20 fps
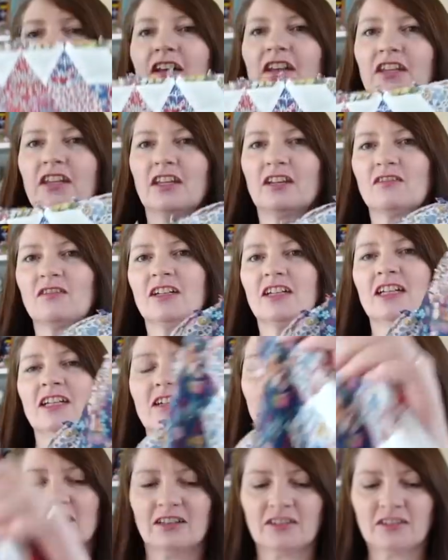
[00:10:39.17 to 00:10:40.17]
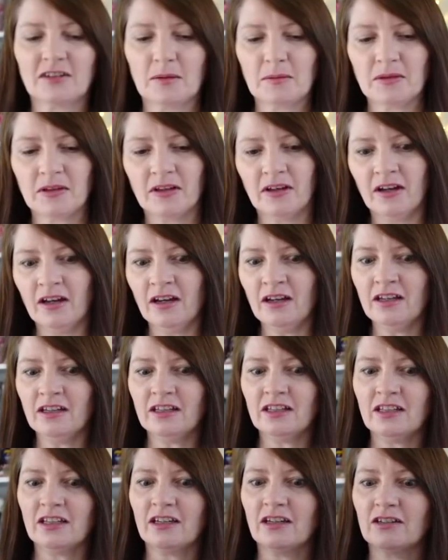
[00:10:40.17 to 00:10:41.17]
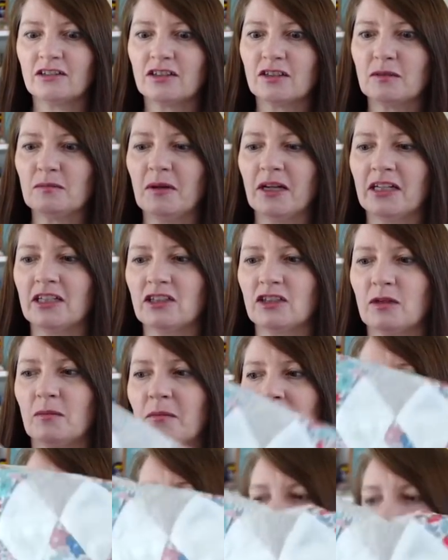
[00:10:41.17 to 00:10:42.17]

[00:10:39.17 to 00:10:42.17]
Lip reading: I think when I looked last time I thought, I think I'll just manage on my